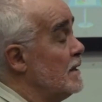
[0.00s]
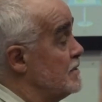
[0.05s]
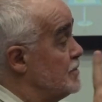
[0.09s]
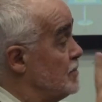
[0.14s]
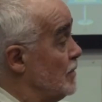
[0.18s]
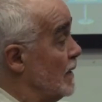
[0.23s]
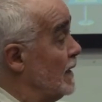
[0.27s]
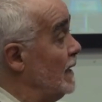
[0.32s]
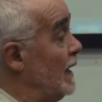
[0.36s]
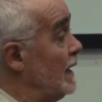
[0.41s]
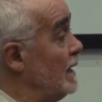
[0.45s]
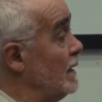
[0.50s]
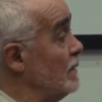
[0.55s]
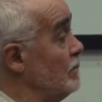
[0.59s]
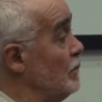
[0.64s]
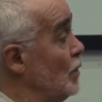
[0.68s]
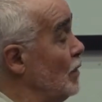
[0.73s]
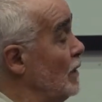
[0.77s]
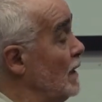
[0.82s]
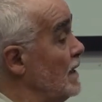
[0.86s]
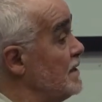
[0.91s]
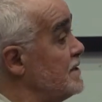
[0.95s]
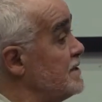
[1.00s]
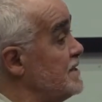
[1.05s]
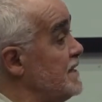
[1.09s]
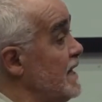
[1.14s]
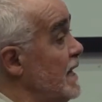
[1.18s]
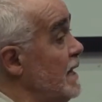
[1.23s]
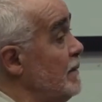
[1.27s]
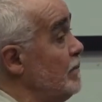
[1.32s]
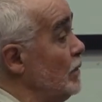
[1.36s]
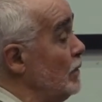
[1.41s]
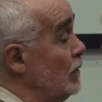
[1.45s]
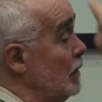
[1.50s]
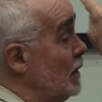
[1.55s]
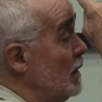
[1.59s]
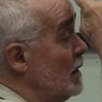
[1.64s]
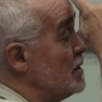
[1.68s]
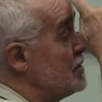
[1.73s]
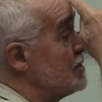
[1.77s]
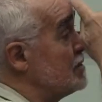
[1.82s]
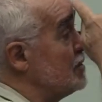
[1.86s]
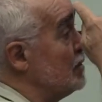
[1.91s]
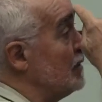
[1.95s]
So I let it more or less stable
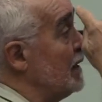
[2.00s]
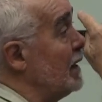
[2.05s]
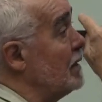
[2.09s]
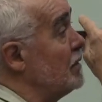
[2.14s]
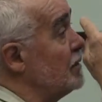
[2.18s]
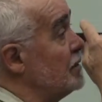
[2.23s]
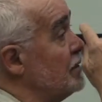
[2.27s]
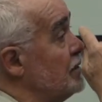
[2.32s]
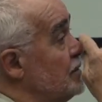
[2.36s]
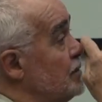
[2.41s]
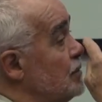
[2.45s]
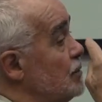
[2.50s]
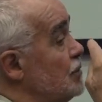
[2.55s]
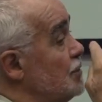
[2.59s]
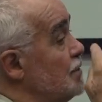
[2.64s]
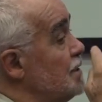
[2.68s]
so I could do